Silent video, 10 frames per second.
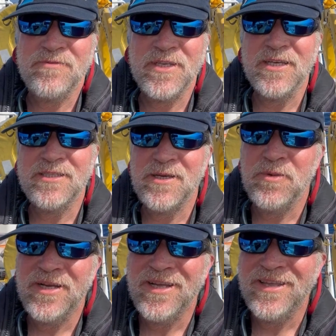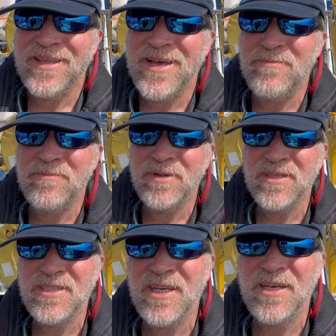to get somewhere near them, but
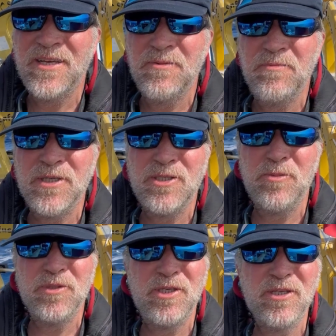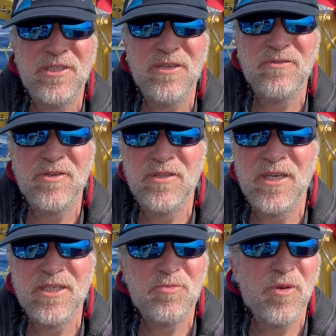best opportunity of doing
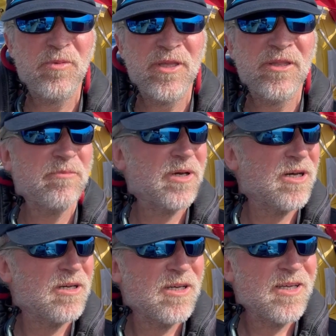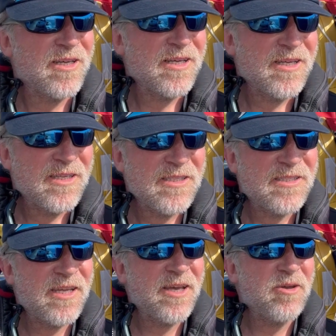that is probably in the bar.
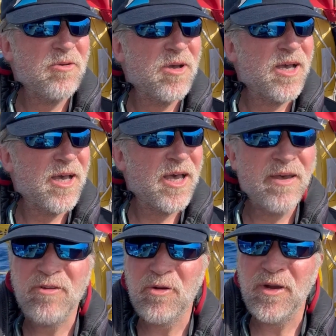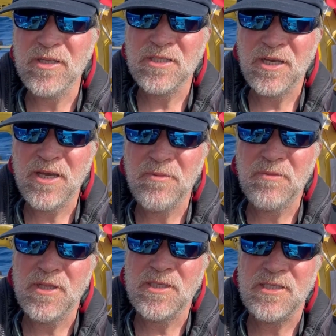So having a great time.
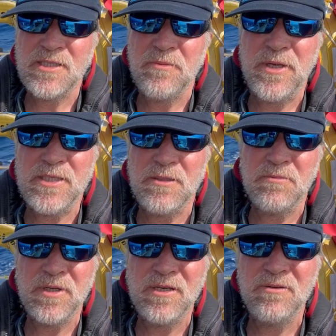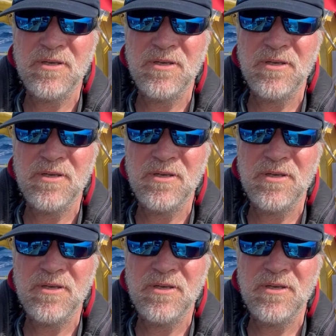This is an amazing boat.